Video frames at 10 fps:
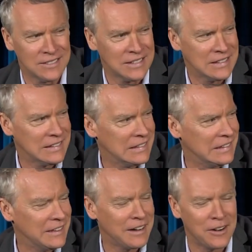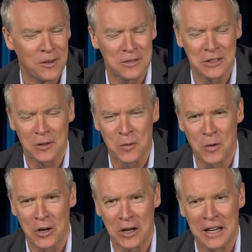I don't know if it's gonna
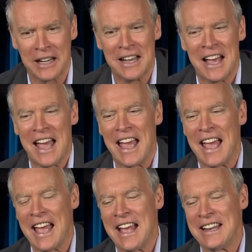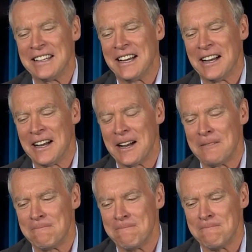work. And
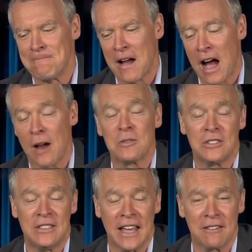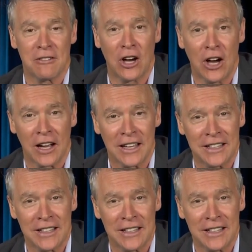I was dead wrong.